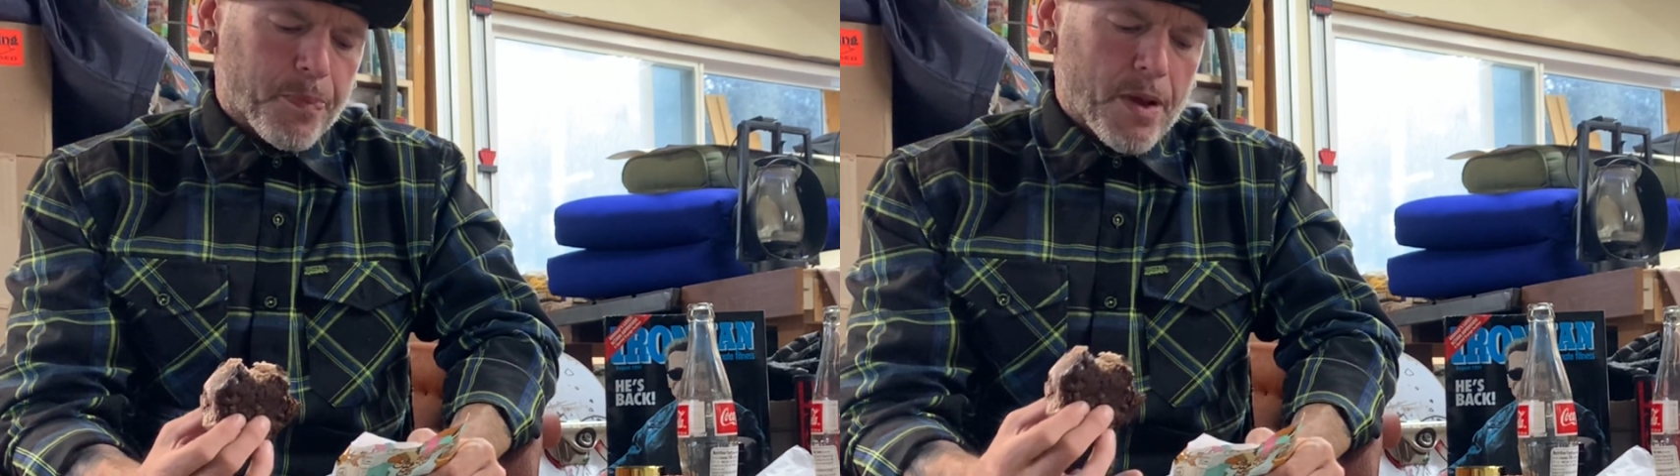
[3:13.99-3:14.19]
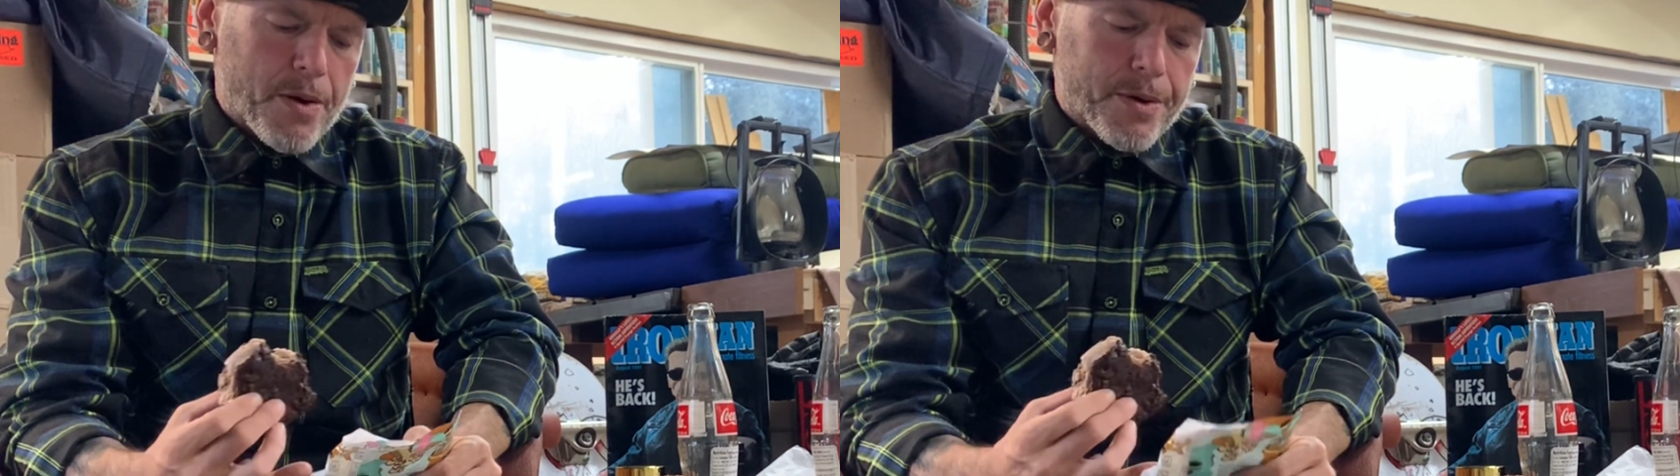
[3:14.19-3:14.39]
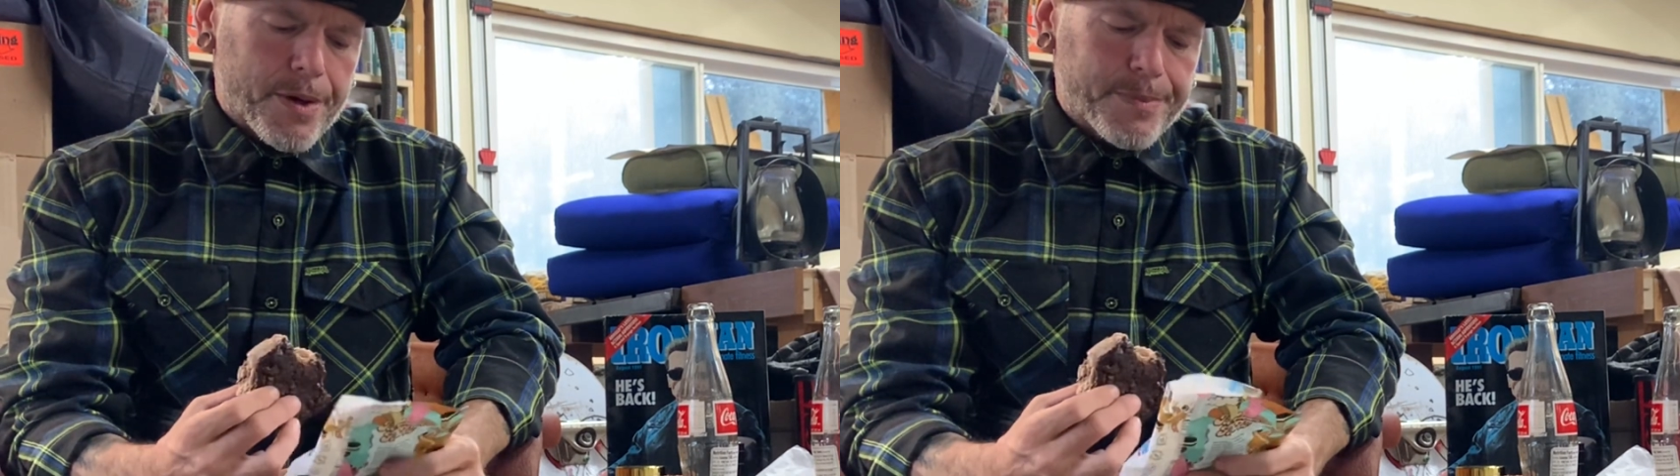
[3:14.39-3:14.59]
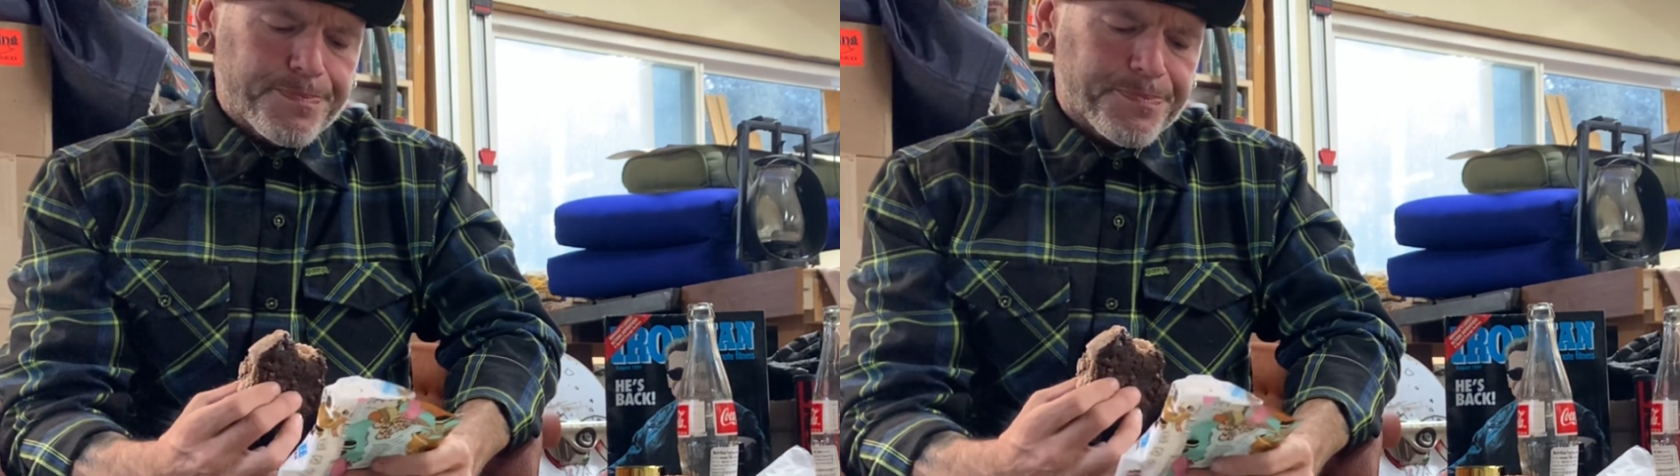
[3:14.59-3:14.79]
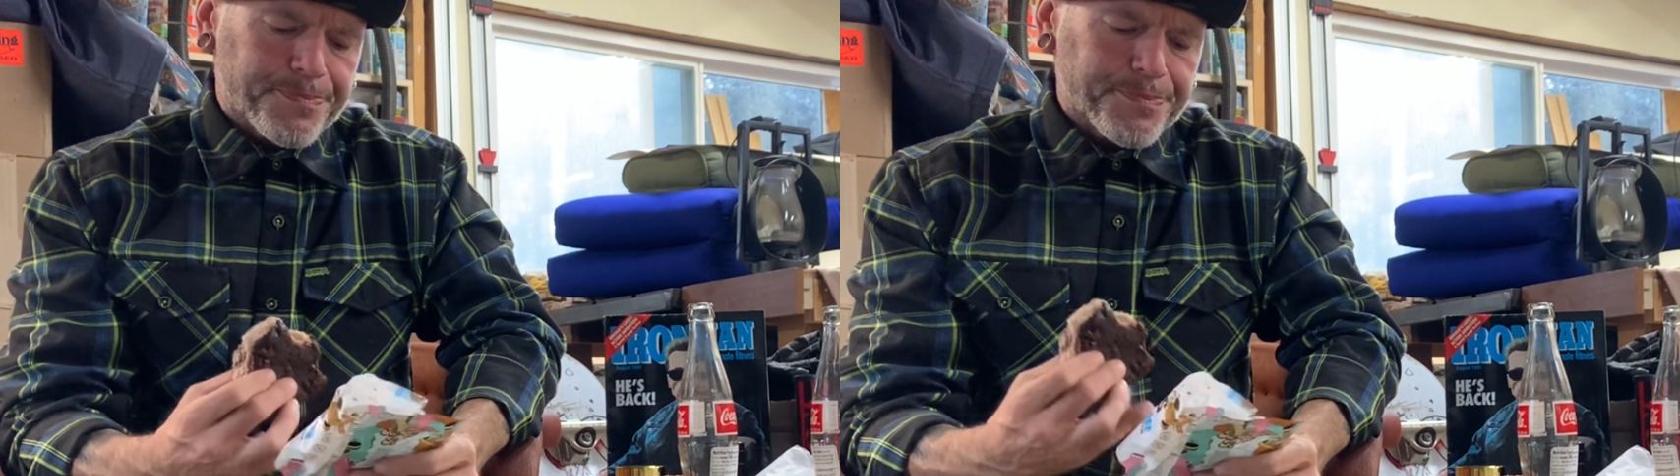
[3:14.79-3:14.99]
Okay.
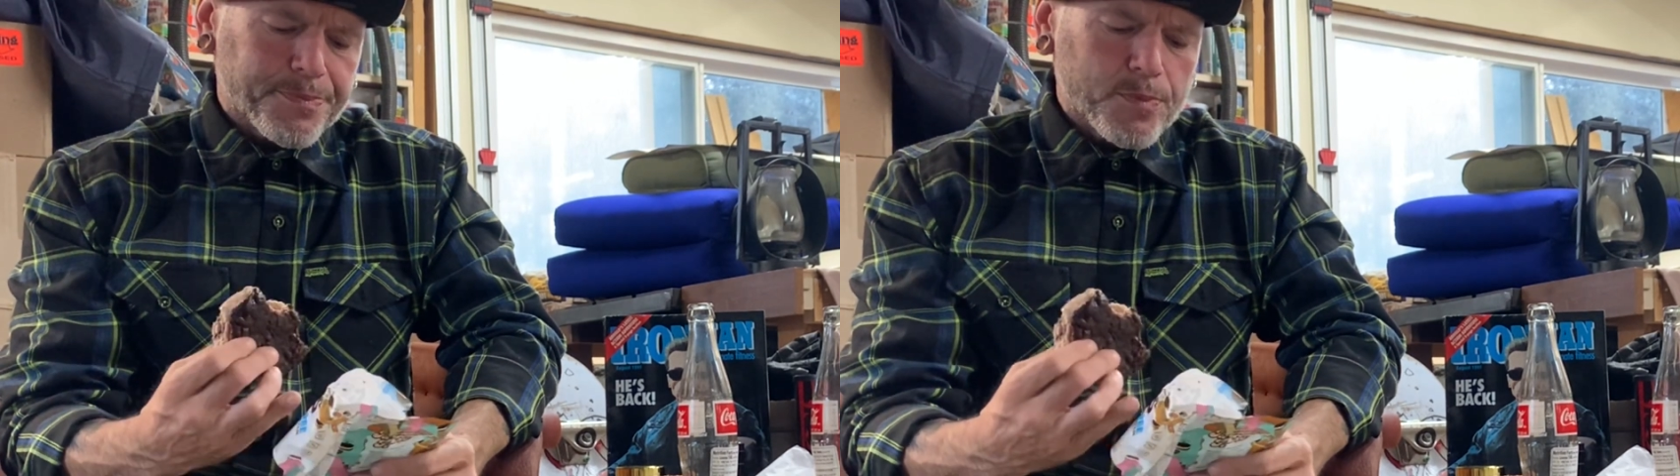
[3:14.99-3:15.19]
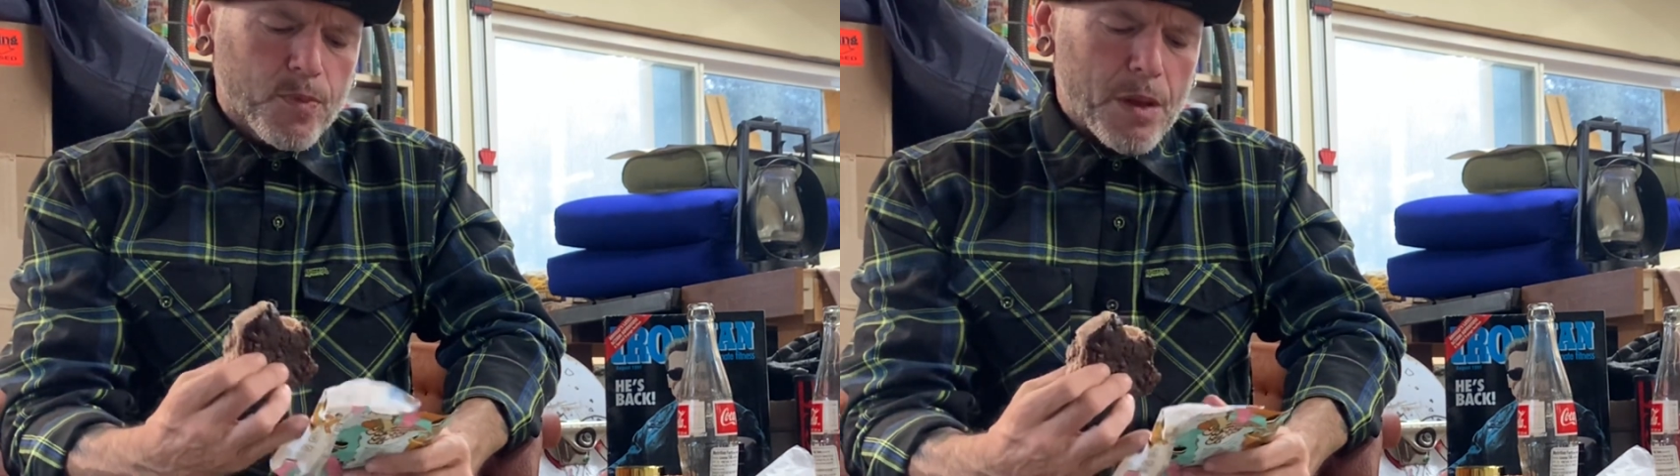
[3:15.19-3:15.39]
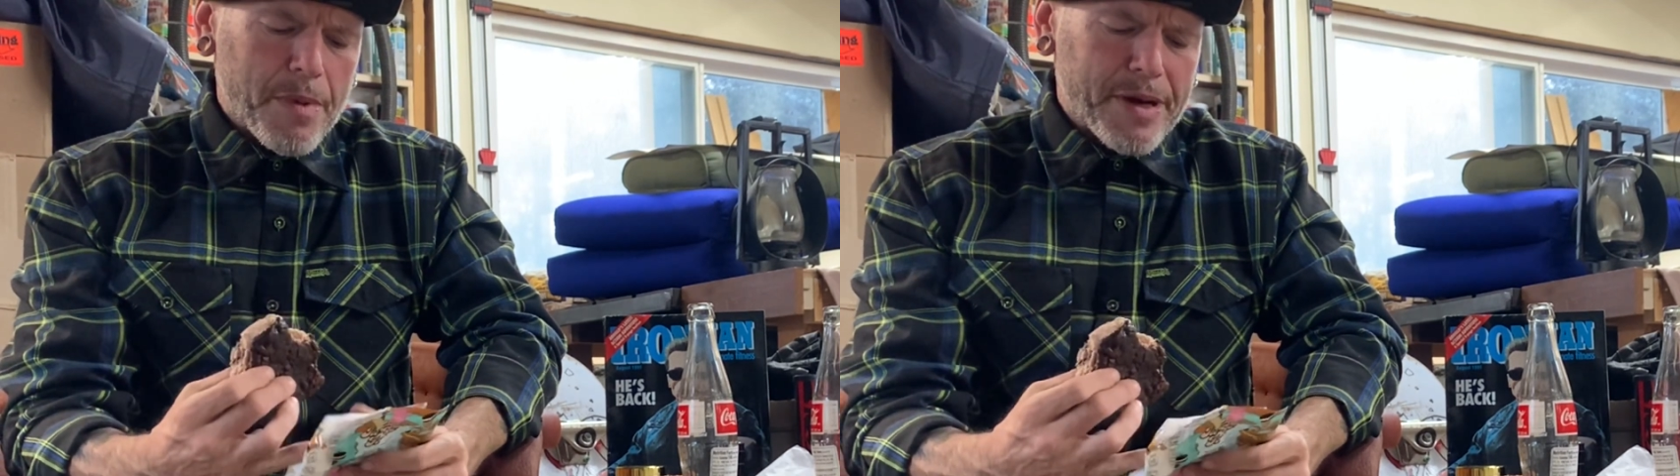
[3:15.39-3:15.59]
Maybe